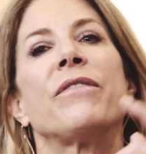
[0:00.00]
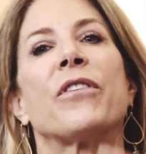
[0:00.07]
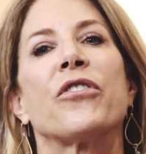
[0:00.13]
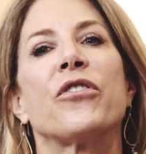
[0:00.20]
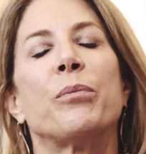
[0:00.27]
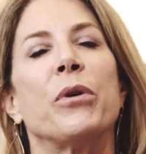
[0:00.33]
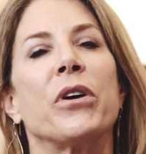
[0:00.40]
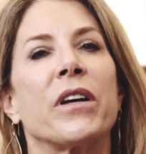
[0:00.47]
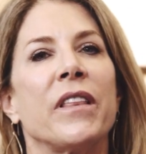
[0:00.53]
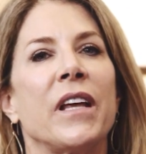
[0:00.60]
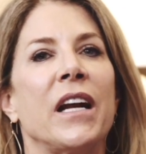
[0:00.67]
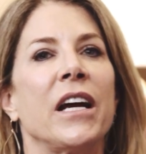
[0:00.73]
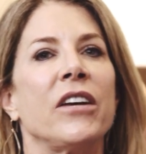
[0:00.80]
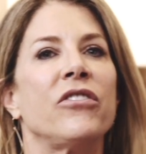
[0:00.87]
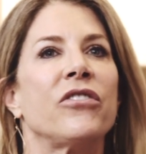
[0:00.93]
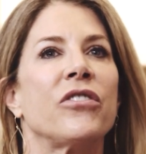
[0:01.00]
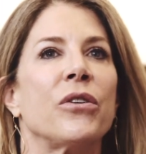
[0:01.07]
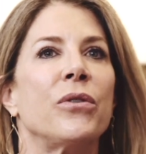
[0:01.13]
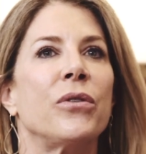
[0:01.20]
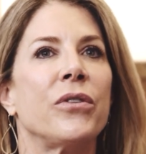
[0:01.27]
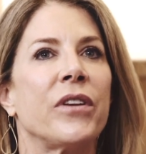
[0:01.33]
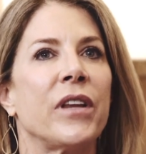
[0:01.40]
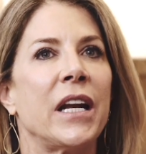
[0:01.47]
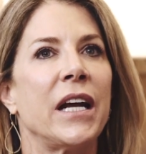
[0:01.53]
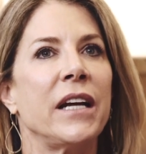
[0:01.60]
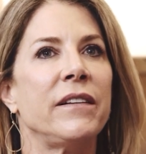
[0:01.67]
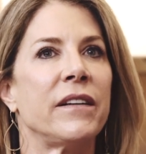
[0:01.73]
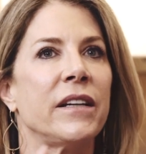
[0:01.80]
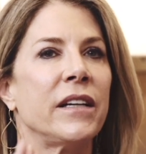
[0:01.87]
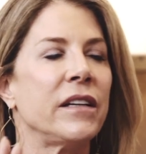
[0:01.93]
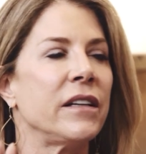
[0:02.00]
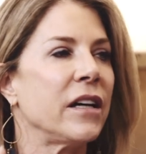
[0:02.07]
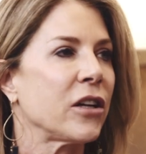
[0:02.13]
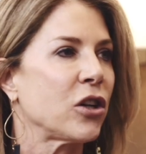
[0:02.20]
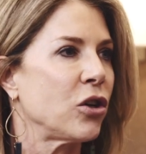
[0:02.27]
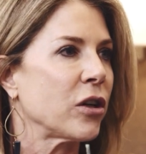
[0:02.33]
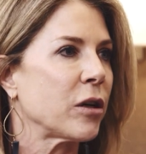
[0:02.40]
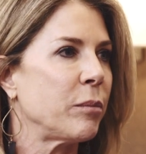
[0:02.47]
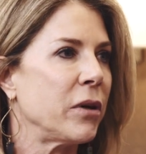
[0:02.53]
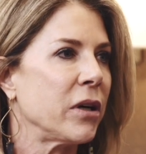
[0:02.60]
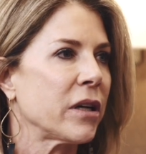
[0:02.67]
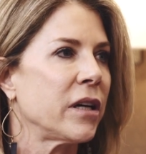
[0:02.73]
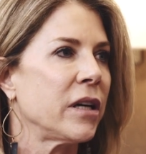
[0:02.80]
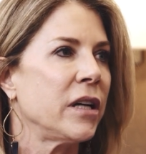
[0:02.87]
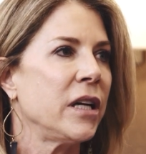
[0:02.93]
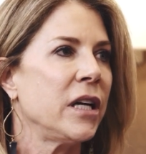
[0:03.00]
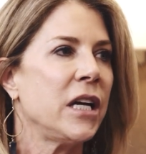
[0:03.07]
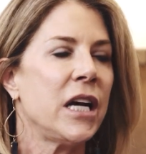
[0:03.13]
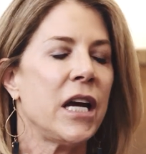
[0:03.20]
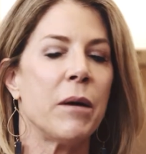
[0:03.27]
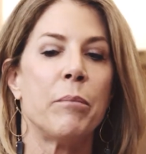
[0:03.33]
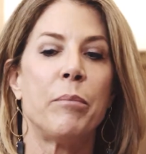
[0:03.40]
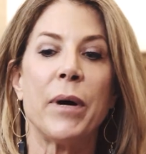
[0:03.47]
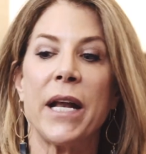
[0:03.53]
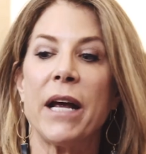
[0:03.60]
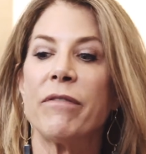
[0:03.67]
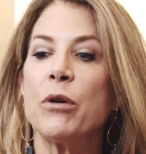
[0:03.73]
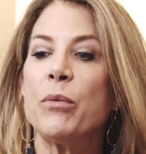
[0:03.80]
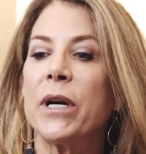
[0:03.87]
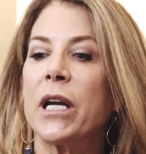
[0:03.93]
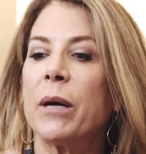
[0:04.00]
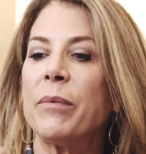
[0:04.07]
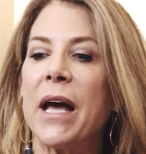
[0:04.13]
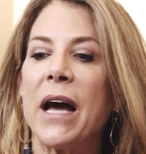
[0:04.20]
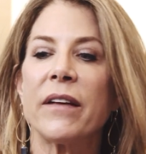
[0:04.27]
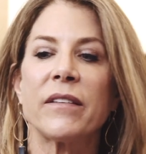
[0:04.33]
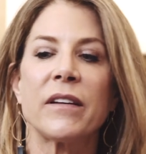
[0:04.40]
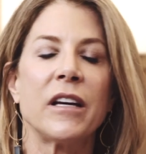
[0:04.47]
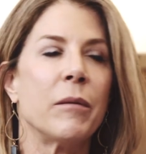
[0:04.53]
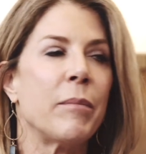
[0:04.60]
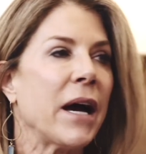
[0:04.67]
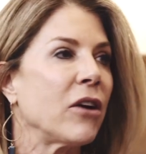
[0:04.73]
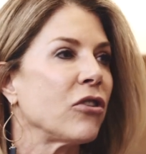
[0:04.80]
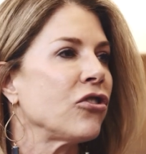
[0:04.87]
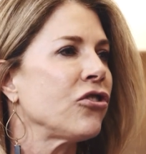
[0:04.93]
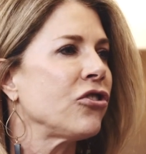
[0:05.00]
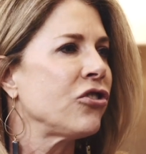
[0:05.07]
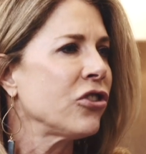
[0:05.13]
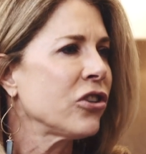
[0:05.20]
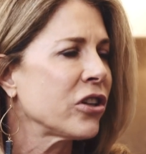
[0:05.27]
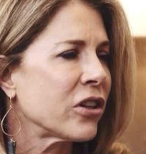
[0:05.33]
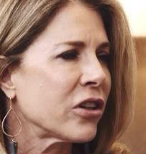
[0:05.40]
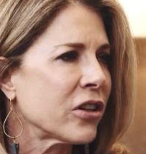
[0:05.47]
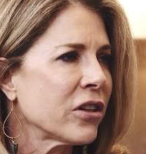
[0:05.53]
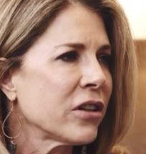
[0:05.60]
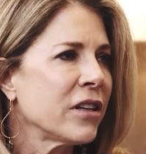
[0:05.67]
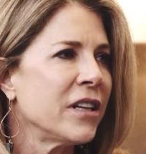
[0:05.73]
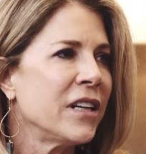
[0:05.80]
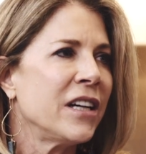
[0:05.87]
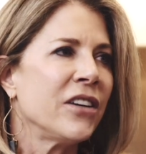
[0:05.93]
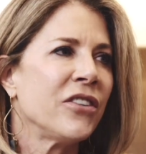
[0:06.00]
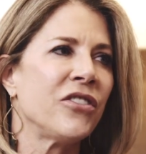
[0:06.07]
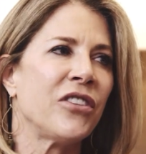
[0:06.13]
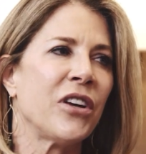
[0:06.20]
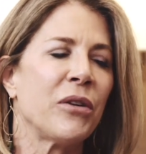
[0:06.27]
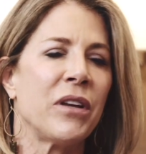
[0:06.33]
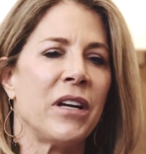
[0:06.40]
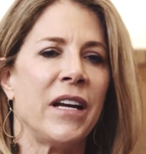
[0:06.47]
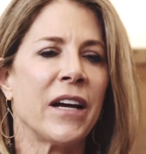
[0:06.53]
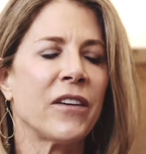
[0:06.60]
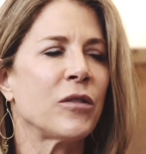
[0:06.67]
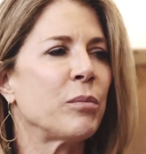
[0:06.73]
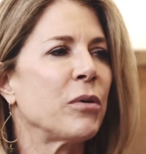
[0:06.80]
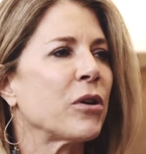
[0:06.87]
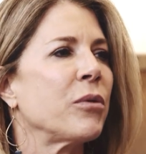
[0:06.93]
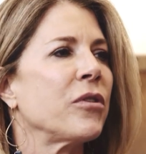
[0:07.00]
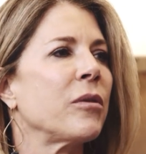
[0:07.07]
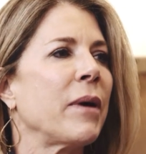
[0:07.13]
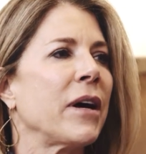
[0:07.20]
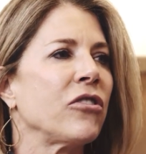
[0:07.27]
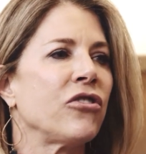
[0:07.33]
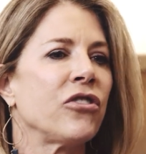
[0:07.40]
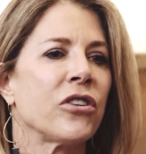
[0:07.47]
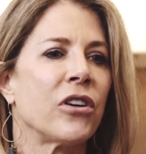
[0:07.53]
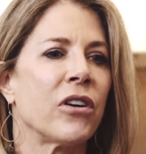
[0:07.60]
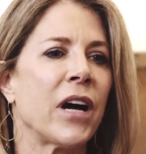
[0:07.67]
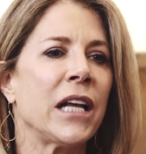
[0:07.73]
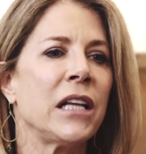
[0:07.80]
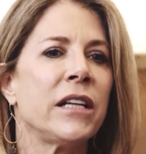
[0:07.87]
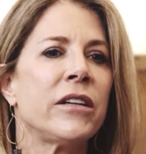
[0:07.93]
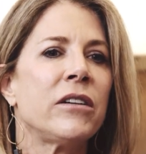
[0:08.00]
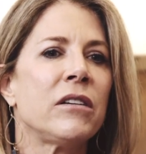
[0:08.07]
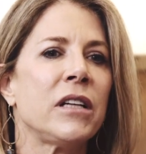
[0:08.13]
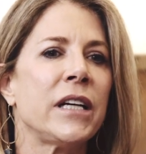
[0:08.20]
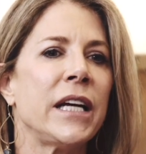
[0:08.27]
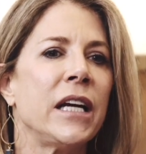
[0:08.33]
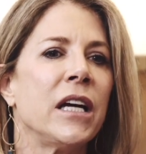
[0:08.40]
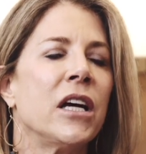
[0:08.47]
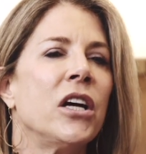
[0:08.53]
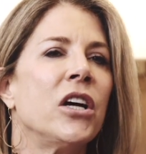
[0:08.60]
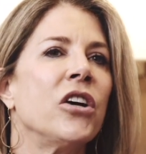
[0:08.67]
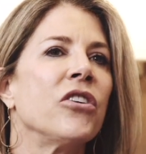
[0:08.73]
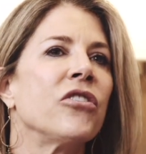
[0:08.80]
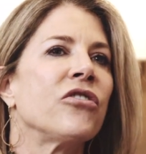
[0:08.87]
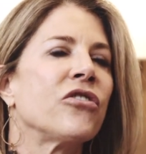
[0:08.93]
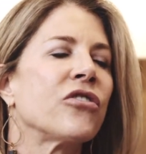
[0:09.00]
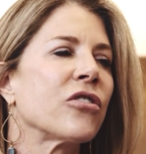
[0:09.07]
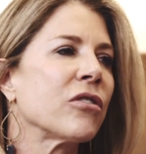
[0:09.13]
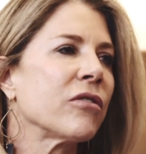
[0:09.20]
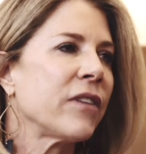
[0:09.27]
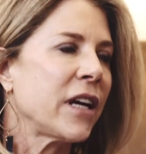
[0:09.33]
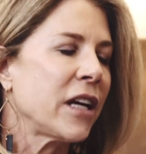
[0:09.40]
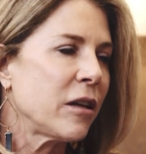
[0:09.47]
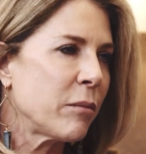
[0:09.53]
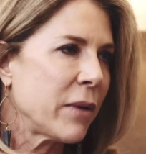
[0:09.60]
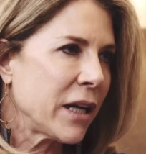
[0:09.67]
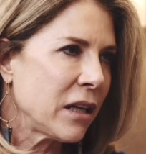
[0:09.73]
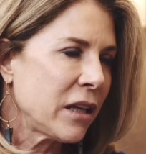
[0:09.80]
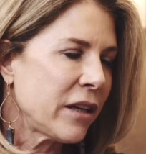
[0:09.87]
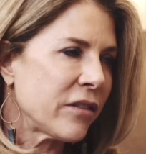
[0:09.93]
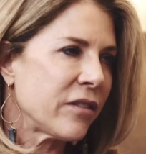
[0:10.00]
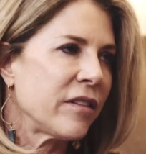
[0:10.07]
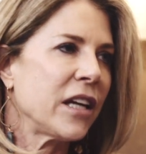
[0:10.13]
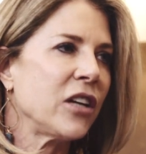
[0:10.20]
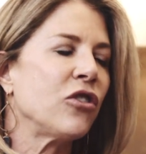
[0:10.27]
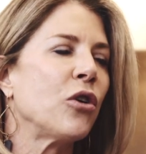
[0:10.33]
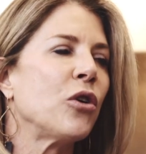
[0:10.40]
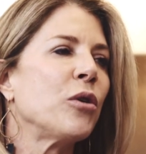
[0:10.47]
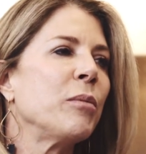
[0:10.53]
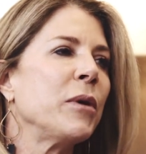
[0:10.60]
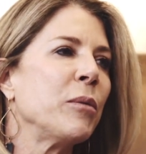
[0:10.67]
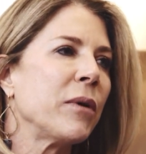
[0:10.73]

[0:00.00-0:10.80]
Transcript: the first book, then I did a cookbook, but everyone kept asking about sugar, so the next book was about sugar. I literally surveyed my list. They told me